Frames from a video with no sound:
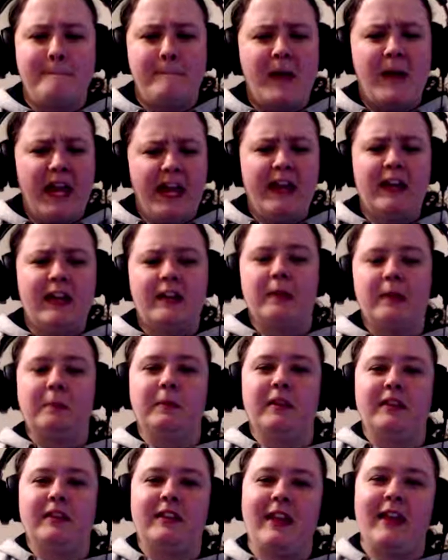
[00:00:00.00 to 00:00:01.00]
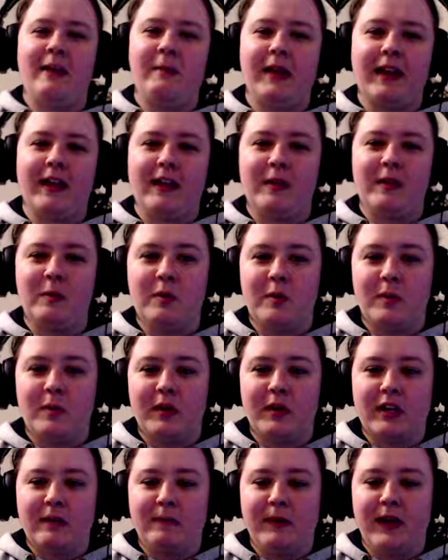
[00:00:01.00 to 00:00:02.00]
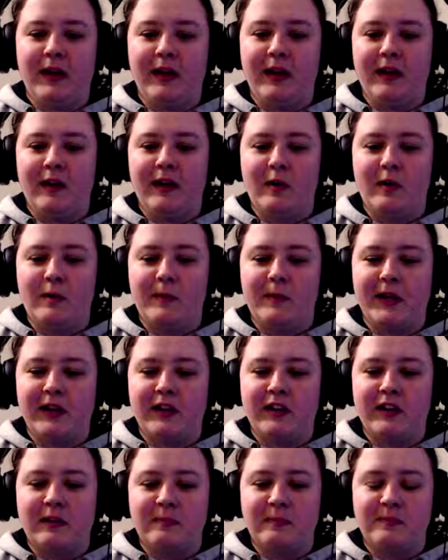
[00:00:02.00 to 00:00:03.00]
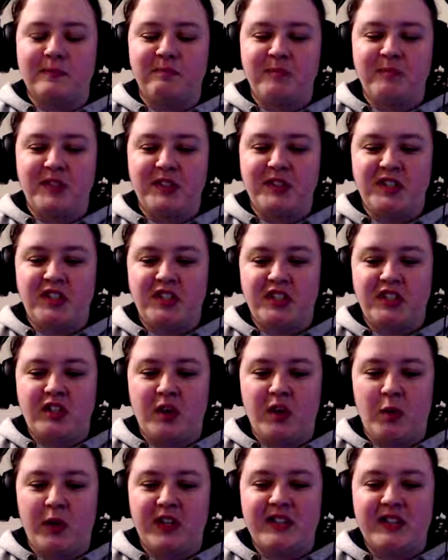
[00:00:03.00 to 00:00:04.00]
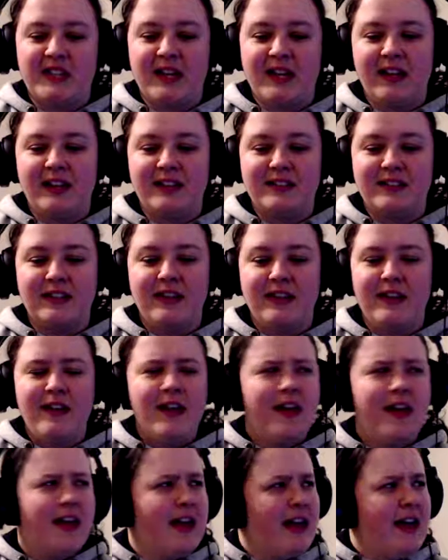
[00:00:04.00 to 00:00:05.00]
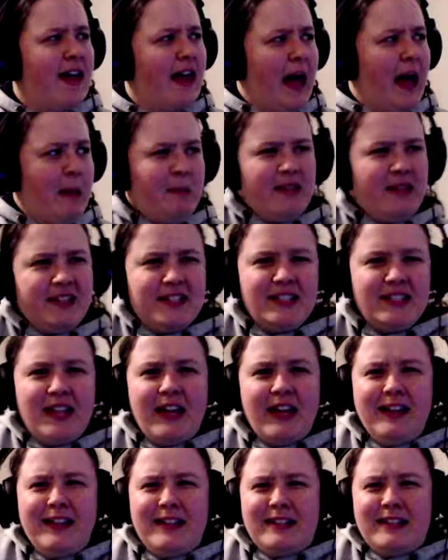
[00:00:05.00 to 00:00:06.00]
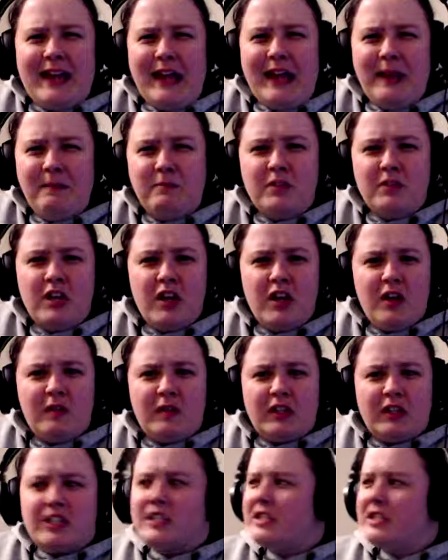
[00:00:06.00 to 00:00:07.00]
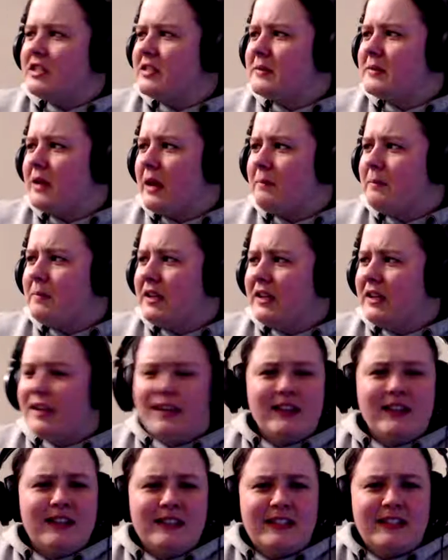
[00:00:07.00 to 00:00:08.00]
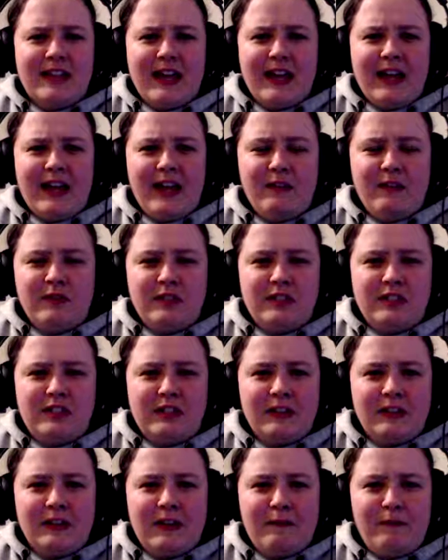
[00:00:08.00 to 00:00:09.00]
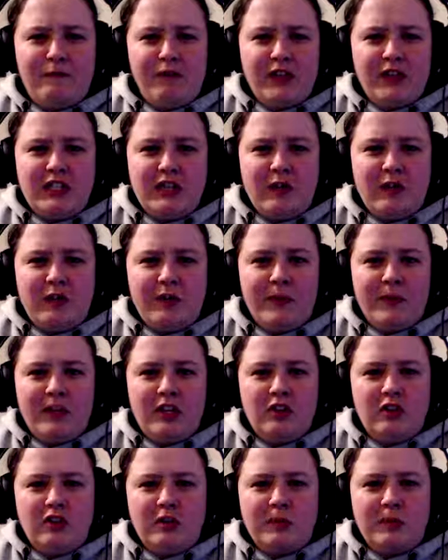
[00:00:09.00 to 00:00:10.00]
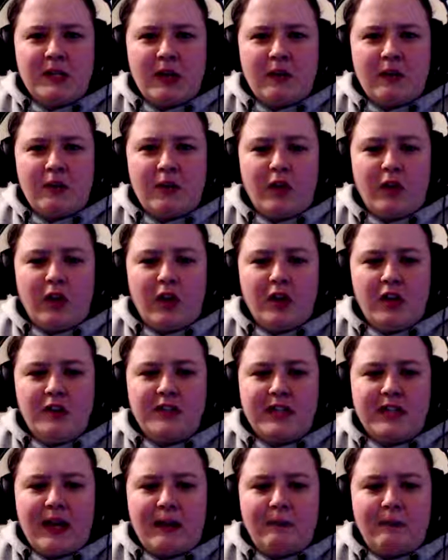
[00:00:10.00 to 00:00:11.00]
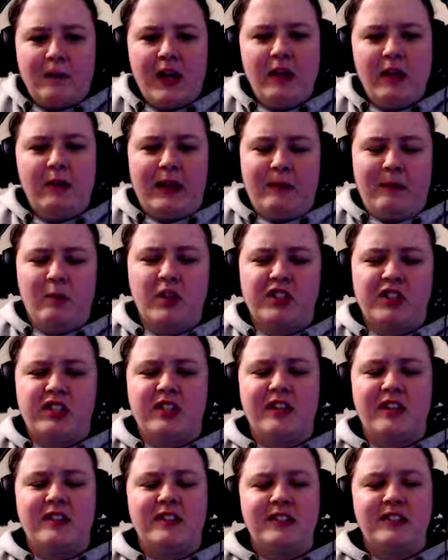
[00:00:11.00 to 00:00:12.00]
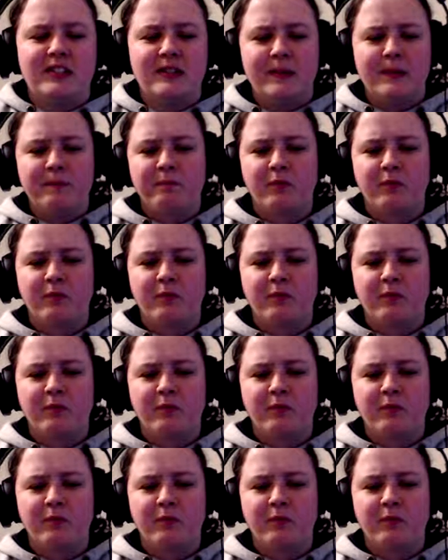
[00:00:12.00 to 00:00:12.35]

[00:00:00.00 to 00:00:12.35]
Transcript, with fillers: Bam! There we go. We're going to play it. Oh my god, I'm so excited. I'm excited and I'm nervous because I haven't done a video for my YouTube channel for a long time. Anyway, what's this?